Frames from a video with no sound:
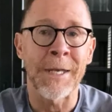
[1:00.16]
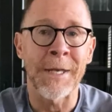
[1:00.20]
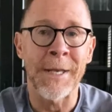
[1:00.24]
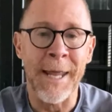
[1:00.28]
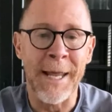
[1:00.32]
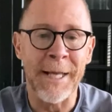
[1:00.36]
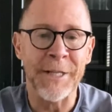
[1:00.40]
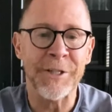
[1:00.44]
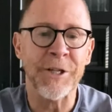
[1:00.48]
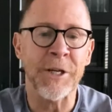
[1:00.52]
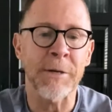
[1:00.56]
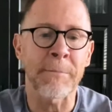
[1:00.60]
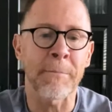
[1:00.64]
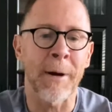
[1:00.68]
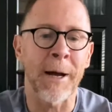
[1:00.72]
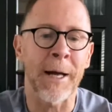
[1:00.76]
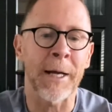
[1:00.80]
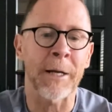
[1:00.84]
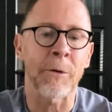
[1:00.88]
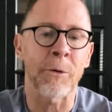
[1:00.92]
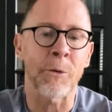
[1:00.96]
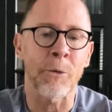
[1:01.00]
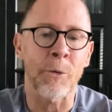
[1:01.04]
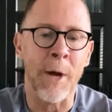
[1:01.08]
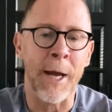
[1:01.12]
Nancy
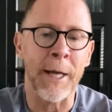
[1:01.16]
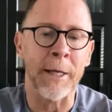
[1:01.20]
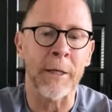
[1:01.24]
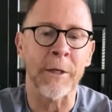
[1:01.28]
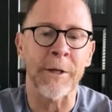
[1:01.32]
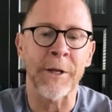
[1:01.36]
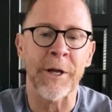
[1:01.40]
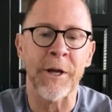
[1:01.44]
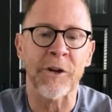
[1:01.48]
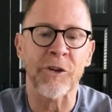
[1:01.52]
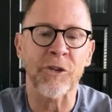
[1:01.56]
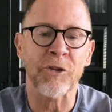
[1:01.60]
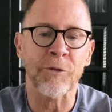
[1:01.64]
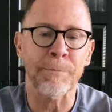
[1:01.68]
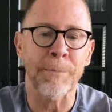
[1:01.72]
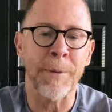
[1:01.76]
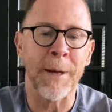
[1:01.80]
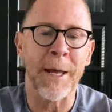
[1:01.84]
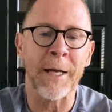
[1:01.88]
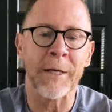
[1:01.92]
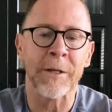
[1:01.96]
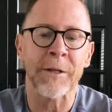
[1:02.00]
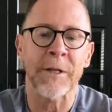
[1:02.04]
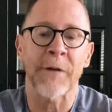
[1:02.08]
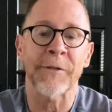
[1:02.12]
might rightly
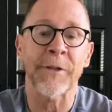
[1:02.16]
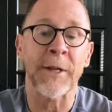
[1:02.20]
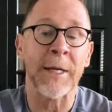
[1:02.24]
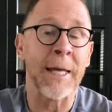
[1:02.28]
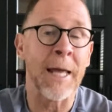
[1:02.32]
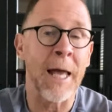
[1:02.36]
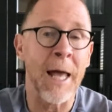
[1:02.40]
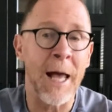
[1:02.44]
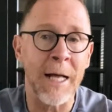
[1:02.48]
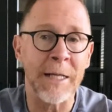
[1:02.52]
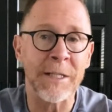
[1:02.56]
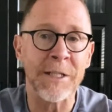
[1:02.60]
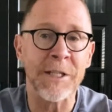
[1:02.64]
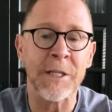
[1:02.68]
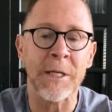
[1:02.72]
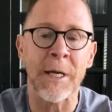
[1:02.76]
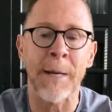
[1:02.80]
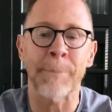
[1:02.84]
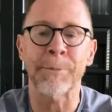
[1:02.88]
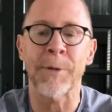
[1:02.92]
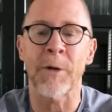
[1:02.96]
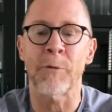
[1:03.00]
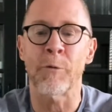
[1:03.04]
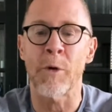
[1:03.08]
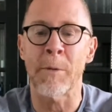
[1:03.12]
expect that the
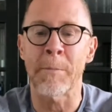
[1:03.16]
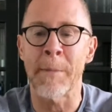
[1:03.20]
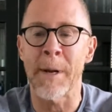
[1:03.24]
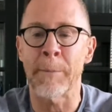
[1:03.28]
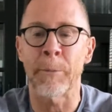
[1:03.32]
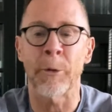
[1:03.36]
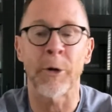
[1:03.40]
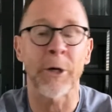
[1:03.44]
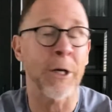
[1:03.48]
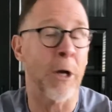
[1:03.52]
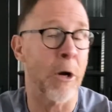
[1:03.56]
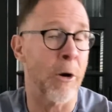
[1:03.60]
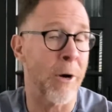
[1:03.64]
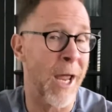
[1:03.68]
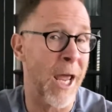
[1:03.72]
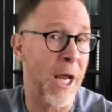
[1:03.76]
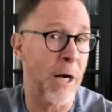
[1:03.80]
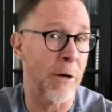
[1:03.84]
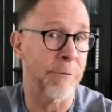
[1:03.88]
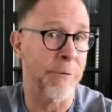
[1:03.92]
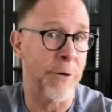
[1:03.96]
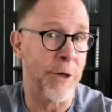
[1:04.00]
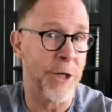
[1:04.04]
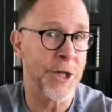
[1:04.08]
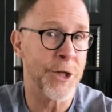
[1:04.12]
concept of remembering our
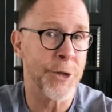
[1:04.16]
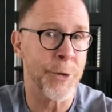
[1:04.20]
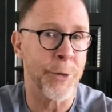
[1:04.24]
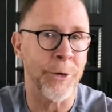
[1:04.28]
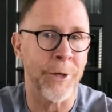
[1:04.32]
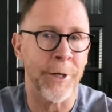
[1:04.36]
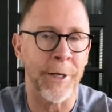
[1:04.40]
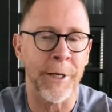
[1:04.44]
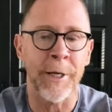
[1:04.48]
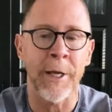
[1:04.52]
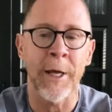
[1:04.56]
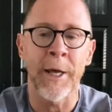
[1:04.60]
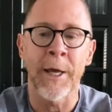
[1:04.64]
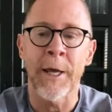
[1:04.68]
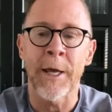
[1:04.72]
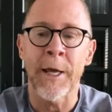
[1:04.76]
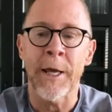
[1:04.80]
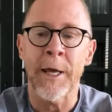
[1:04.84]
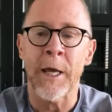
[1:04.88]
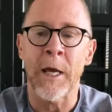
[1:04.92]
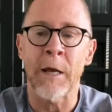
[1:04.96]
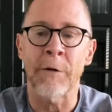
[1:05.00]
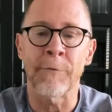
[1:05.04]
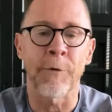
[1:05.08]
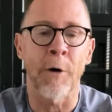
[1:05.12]
anniversary
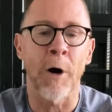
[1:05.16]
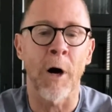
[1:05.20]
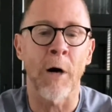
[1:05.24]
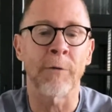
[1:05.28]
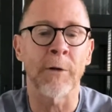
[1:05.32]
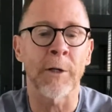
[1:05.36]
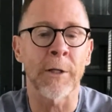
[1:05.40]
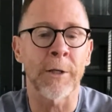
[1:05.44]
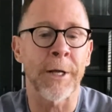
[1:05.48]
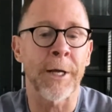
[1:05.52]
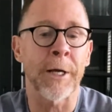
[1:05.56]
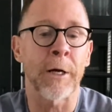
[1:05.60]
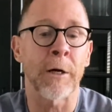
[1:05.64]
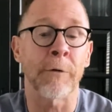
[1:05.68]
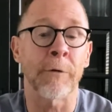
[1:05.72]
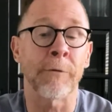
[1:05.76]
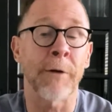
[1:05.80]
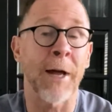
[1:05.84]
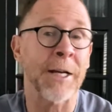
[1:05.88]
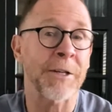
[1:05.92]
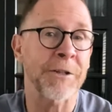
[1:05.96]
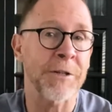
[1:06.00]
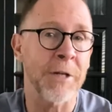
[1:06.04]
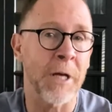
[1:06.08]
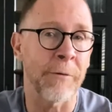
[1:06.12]
involve a layer of
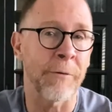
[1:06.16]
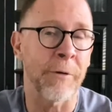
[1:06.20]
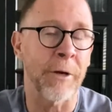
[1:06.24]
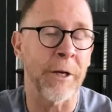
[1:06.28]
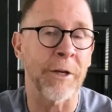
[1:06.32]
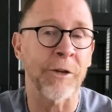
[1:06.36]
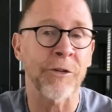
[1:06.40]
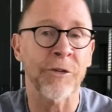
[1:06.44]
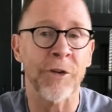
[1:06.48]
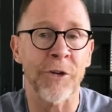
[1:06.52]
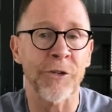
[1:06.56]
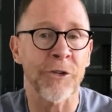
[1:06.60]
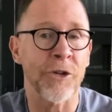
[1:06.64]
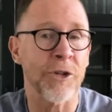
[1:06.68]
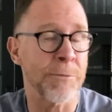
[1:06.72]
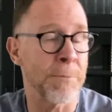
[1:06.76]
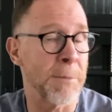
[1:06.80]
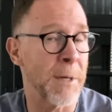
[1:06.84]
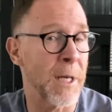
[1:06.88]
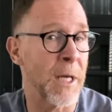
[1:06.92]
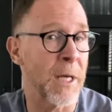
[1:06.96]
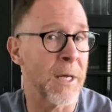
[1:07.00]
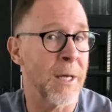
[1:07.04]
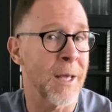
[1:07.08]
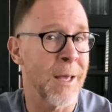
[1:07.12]
activity, such as
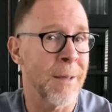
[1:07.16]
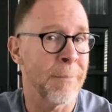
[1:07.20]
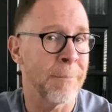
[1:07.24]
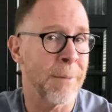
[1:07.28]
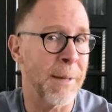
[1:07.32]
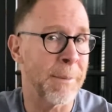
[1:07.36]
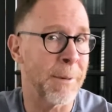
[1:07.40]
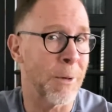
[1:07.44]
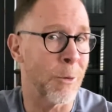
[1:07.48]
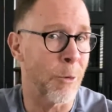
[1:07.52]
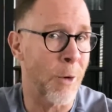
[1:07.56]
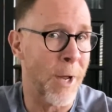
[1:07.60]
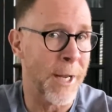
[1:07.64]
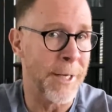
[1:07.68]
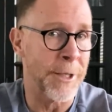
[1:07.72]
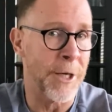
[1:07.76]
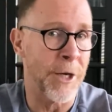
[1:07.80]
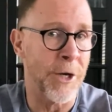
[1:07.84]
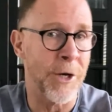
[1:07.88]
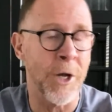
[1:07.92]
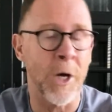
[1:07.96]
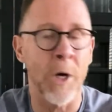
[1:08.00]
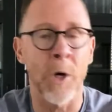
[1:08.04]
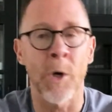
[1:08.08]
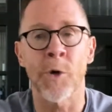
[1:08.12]
me maybe writing a
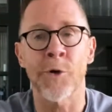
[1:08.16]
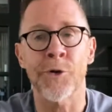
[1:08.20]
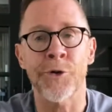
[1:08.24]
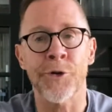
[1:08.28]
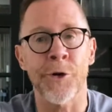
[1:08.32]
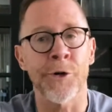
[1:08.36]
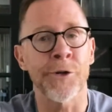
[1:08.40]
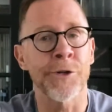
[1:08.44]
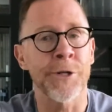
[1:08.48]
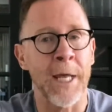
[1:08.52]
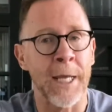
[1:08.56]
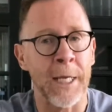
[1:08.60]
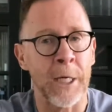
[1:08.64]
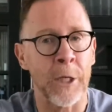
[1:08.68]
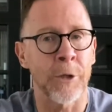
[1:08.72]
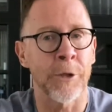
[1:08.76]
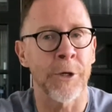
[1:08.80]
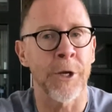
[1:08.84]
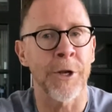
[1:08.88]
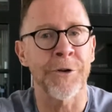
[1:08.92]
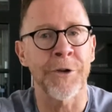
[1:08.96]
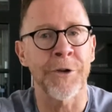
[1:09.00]
note or taking her to